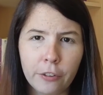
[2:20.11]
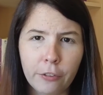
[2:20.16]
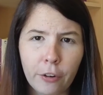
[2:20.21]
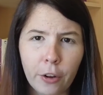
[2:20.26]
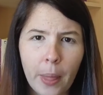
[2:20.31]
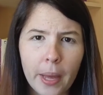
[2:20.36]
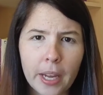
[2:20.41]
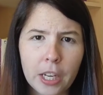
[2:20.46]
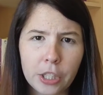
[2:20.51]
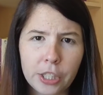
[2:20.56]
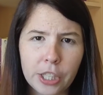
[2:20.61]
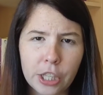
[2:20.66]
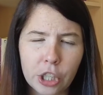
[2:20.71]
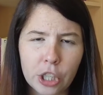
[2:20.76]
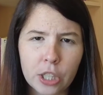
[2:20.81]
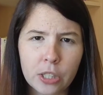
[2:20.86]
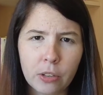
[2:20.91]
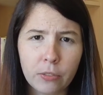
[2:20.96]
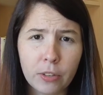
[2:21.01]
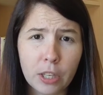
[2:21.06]
different like
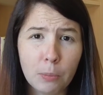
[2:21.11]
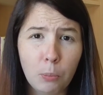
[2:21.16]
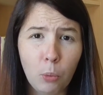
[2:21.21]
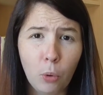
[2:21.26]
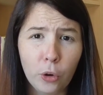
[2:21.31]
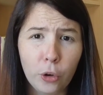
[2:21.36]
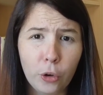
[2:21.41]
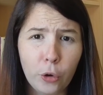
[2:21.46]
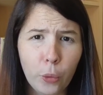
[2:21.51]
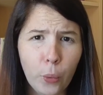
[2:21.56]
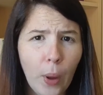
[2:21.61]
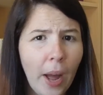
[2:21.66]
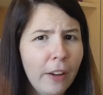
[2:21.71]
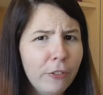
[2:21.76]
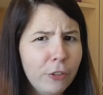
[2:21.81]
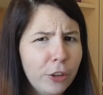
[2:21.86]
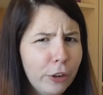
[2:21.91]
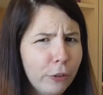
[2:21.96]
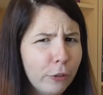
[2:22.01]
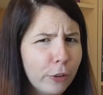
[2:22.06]
editions of this book do
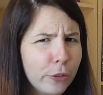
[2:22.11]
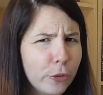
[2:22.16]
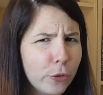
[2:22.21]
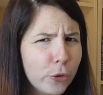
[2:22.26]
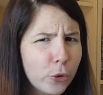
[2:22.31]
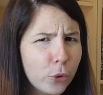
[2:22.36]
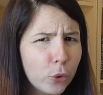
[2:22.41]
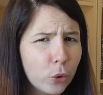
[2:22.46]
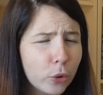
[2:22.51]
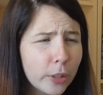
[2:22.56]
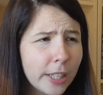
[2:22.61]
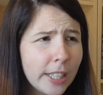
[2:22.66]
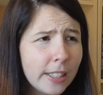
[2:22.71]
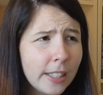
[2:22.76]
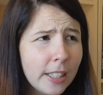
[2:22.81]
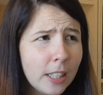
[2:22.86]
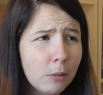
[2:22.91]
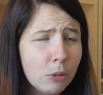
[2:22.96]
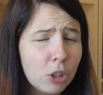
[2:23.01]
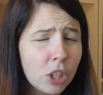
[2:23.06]
have different
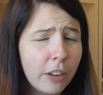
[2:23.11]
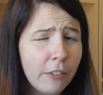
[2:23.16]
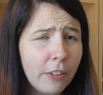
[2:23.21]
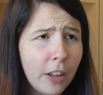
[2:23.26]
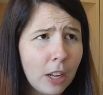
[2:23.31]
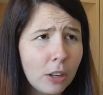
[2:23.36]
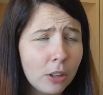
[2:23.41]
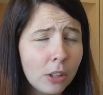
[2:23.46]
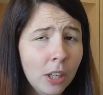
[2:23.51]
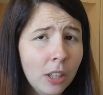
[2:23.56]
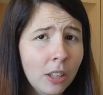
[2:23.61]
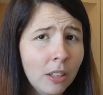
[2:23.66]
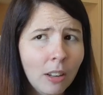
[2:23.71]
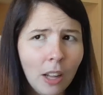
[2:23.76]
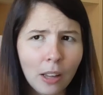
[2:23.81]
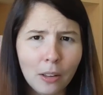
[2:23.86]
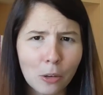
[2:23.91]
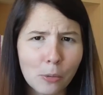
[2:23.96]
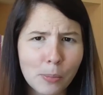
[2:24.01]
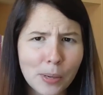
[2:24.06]
stories in it, which I found
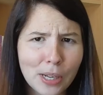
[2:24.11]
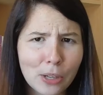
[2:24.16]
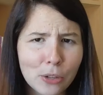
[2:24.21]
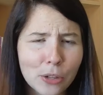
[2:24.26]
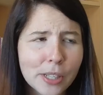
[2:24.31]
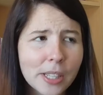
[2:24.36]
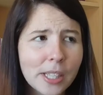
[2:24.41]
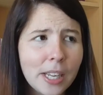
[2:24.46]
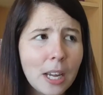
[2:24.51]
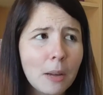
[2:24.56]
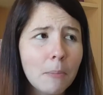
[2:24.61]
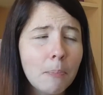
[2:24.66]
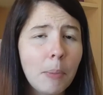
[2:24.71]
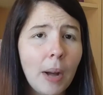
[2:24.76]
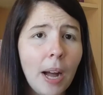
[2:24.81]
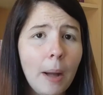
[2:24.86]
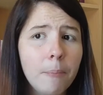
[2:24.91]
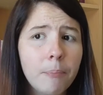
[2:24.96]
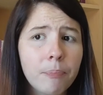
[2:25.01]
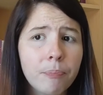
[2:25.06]
a little bit interesting.
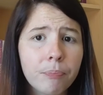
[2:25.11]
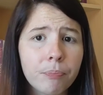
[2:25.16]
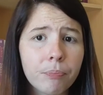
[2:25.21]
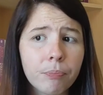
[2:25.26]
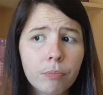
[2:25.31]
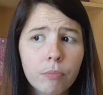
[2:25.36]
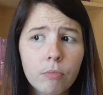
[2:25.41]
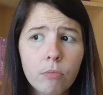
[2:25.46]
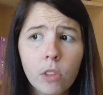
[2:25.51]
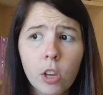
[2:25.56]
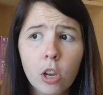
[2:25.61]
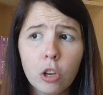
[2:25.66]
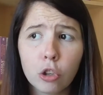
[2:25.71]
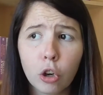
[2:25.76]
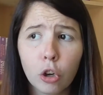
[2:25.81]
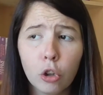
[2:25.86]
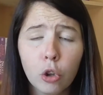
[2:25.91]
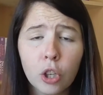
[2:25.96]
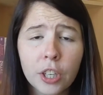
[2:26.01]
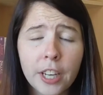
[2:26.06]
But
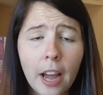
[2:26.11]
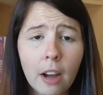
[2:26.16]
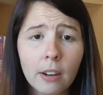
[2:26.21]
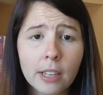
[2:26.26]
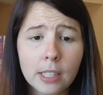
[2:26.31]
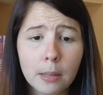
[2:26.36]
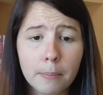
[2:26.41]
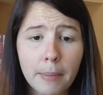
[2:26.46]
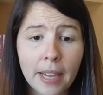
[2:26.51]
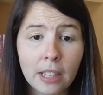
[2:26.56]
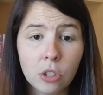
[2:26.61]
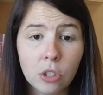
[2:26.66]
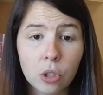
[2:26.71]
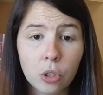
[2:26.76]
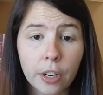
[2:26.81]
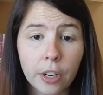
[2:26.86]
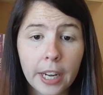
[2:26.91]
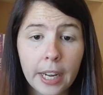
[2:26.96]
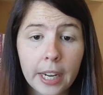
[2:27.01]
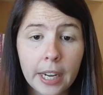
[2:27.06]
Don't Look Now is the main
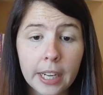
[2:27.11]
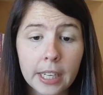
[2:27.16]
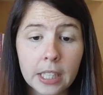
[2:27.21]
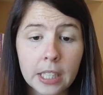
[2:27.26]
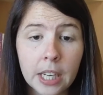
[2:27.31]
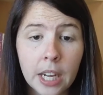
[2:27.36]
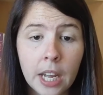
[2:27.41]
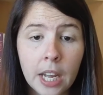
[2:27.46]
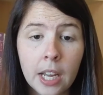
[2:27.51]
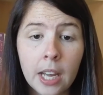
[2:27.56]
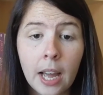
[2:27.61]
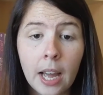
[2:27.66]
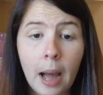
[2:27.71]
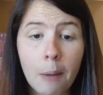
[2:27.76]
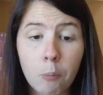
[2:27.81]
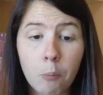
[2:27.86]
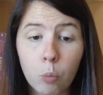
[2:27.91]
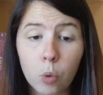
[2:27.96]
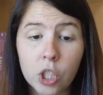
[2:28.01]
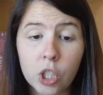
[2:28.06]
story in it,
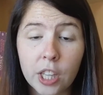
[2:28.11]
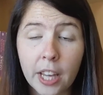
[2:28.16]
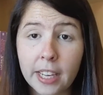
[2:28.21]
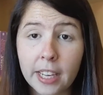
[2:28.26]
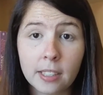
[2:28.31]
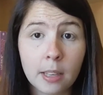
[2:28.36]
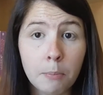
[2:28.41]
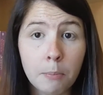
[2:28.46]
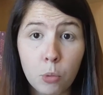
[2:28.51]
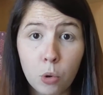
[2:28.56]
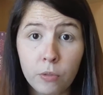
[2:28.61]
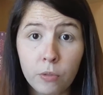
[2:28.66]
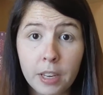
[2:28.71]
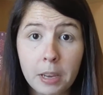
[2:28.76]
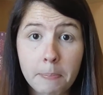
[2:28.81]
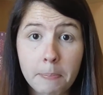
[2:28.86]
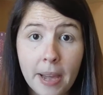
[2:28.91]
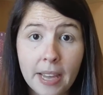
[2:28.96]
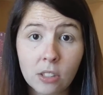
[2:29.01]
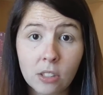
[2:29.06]
which there is a
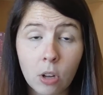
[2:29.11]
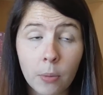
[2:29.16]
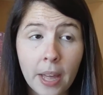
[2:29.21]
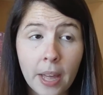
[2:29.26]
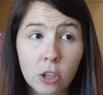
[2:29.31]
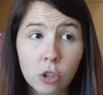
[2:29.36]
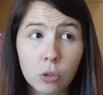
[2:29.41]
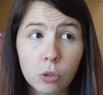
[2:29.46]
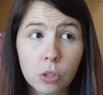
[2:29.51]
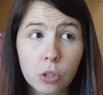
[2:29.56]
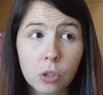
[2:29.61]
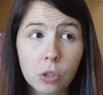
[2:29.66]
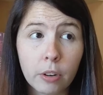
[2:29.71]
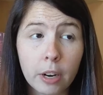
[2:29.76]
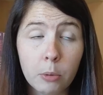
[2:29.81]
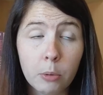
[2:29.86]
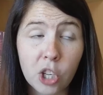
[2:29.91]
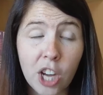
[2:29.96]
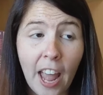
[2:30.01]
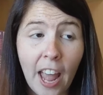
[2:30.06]
movie based on that short
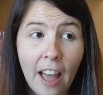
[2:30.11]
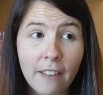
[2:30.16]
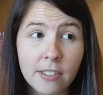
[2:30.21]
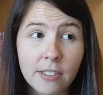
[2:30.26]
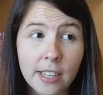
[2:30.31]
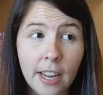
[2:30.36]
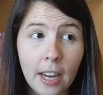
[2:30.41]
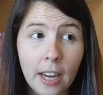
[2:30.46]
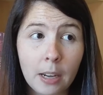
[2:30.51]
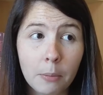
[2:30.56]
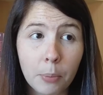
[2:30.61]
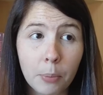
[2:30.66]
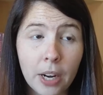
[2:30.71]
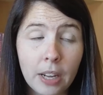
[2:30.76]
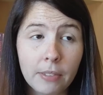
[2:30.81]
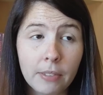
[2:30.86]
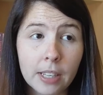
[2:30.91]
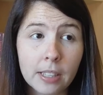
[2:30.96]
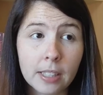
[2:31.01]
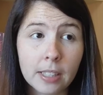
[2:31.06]
story, which I have seen
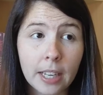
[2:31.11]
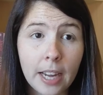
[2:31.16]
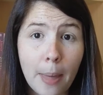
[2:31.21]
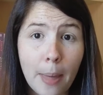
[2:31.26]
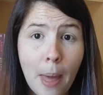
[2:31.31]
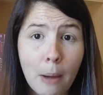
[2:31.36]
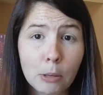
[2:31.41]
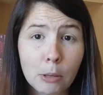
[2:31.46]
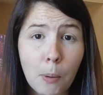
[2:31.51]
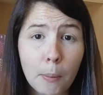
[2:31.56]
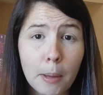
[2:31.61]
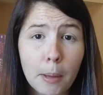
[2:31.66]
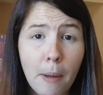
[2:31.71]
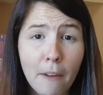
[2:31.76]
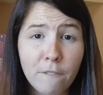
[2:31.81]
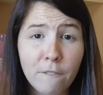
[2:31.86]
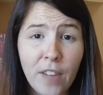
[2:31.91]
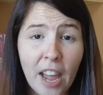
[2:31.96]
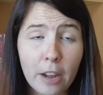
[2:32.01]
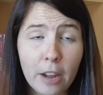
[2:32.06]
previously, and that was probably
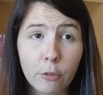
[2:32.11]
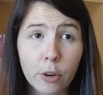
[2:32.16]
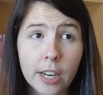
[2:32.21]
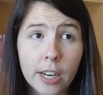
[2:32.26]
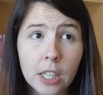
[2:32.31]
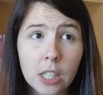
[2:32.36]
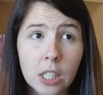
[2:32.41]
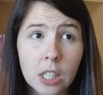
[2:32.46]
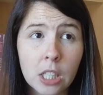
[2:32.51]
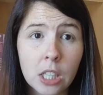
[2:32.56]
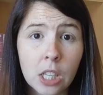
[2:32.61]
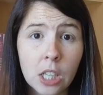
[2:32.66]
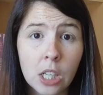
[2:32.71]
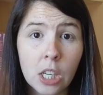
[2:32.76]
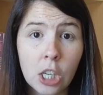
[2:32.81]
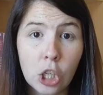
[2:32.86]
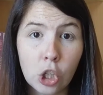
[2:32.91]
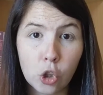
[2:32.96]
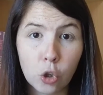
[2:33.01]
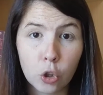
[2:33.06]
my favourite
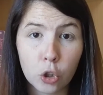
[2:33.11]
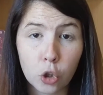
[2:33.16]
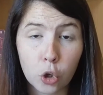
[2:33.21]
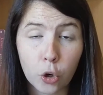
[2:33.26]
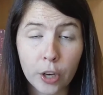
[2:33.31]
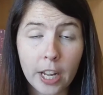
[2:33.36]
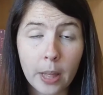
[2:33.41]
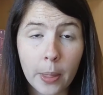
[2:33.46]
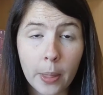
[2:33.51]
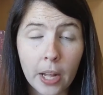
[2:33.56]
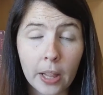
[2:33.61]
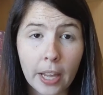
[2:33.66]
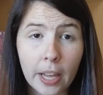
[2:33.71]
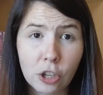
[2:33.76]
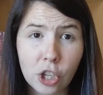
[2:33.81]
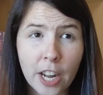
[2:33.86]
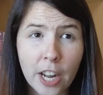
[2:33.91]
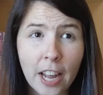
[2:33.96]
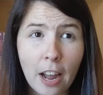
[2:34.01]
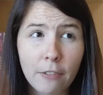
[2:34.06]
short story in the
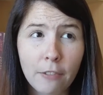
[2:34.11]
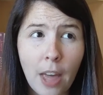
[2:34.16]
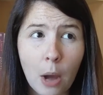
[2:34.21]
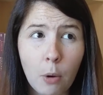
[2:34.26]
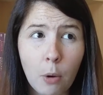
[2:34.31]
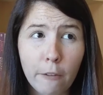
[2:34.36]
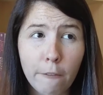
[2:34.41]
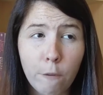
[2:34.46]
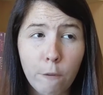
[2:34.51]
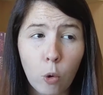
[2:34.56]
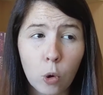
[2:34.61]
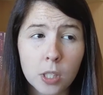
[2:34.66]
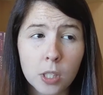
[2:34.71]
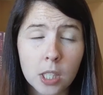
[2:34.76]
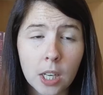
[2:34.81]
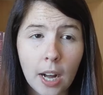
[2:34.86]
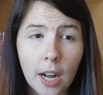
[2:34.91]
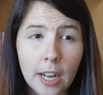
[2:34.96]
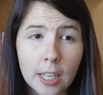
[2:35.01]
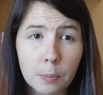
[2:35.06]
collection. I gave that one 4
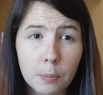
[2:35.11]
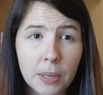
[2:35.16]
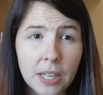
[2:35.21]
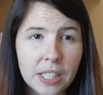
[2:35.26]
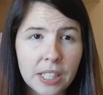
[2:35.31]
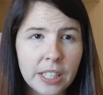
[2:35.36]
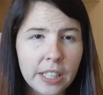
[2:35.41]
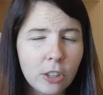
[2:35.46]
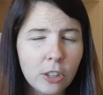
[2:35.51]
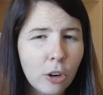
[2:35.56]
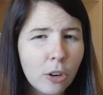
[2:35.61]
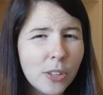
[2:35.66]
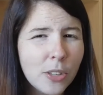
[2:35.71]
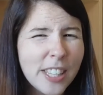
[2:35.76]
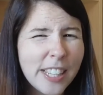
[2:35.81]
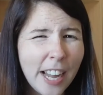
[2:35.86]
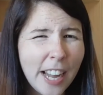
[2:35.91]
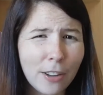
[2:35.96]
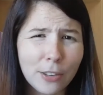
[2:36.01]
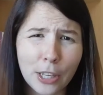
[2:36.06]
stars, but it did go
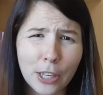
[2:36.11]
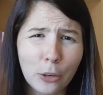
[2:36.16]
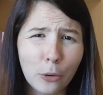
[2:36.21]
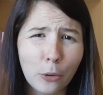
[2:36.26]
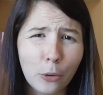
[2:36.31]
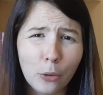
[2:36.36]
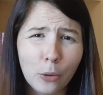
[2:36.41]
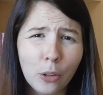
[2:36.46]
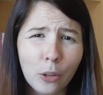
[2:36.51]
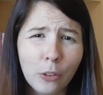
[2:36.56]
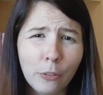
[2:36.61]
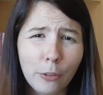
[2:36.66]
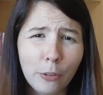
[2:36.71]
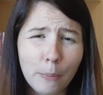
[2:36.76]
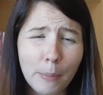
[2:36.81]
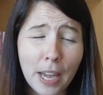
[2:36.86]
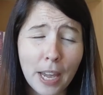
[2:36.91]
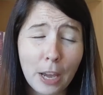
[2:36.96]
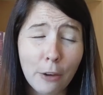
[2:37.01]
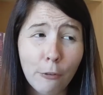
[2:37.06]
downhill
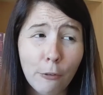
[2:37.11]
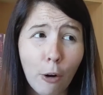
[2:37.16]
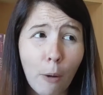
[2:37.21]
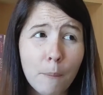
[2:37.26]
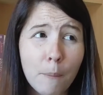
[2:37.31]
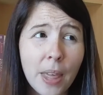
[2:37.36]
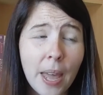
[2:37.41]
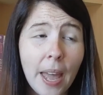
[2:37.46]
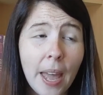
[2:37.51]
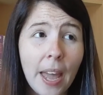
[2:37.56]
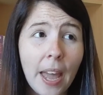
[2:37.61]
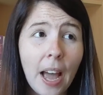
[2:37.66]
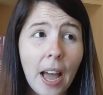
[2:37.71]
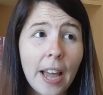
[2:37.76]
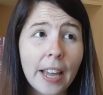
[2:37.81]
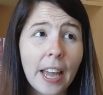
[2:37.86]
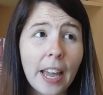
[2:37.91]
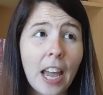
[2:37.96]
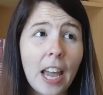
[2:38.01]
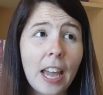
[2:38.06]
for me from there.
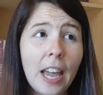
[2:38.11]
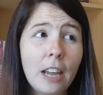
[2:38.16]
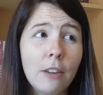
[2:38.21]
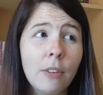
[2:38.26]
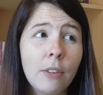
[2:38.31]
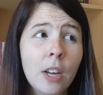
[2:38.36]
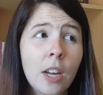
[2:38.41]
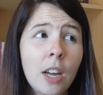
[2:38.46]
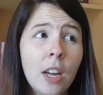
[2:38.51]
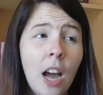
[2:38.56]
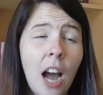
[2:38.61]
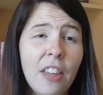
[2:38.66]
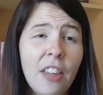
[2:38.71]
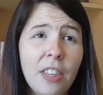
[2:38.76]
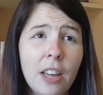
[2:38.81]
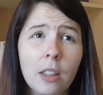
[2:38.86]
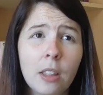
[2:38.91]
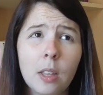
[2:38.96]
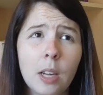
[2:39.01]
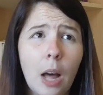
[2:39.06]
I gave, I
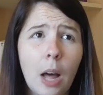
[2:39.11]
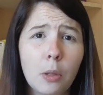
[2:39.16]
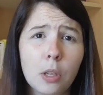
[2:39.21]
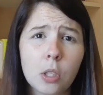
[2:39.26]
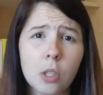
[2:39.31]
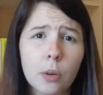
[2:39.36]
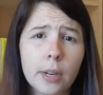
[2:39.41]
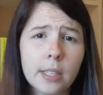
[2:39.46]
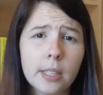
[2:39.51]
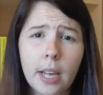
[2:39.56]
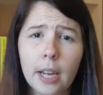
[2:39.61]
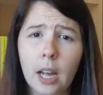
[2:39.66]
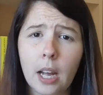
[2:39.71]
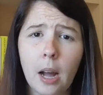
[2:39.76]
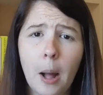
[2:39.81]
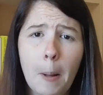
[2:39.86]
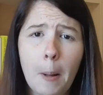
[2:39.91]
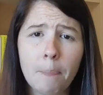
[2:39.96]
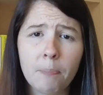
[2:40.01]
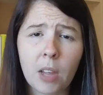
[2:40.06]
think, the other stories like
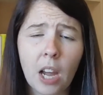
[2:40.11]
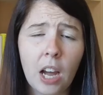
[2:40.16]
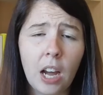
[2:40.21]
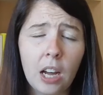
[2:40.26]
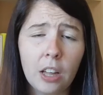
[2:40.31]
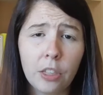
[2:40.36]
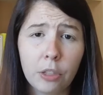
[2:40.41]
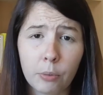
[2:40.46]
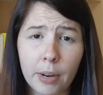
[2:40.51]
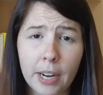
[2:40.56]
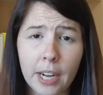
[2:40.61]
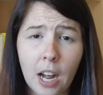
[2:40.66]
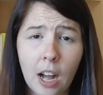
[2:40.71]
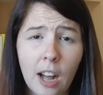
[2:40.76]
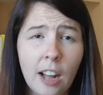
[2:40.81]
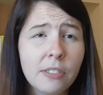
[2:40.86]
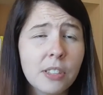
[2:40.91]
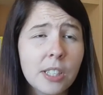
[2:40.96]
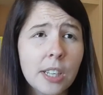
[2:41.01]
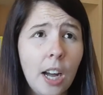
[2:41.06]
a
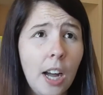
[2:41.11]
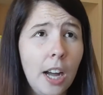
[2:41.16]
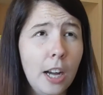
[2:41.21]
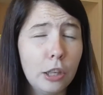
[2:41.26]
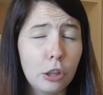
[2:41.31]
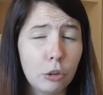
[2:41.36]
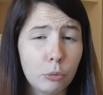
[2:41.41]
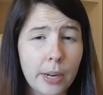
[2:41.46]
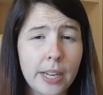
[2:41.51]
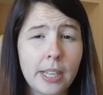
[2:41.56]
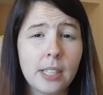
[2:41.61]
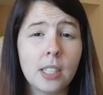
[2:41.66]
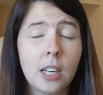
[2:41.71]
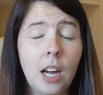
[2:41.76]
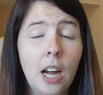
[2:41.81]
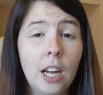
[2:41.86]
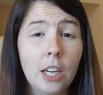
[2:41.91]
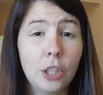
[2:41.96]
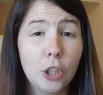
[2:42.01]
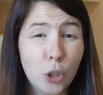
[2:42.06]
3.5 star, a 3
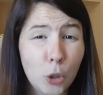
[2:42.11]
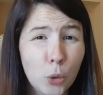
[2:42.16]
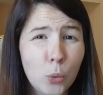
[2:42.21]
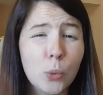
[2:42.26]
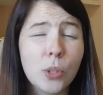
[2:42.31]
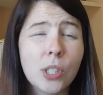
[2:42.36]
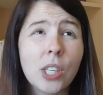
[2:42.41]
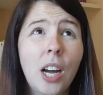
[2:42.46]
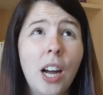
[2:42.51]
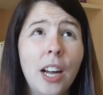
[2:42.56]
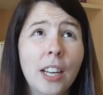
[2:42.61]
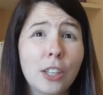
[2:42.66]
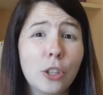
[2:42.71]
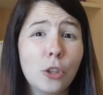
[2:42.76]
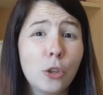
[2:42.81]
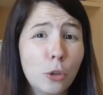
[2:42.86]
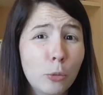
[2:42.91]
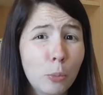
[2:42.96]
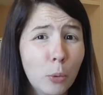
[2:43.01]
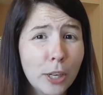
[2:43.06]
star, a 2 star, and
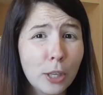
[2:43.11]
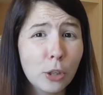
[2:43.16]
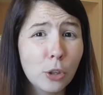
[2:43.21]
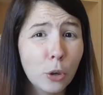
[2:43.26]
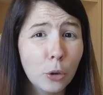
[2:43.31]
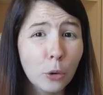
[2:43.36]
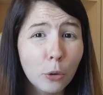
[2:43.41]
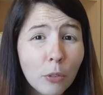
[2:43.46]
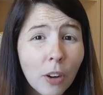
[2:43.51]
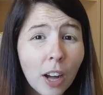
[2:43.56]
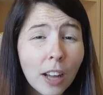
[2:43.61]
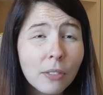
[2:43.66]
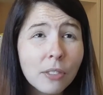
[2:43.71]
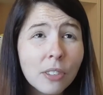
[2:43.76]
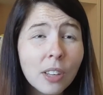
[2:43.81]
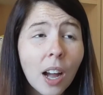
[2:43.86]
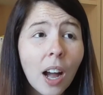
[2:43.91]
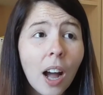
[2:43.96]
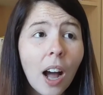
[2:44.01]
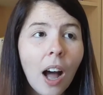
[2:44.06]
a 2.25
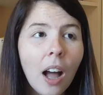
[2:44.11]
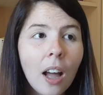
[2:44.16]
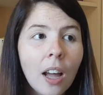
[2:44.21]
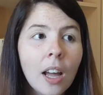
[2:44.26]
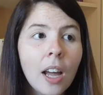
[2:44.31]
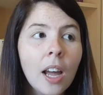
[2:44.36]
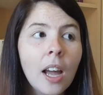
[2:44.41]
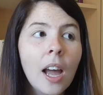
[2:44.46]
star.